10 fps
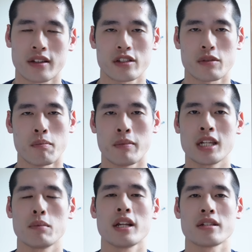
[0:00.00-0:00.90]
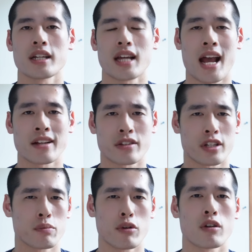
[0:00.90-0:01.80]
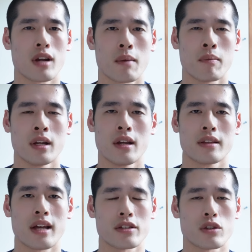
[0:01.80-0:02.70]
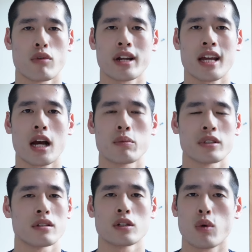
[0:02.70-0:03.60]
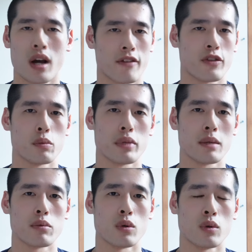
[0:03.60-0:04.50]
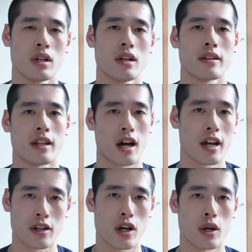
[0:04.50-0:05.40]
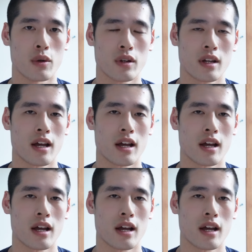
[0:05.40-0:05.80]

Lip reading: this minimalistic exercise program that has already helped quite a few people that I know,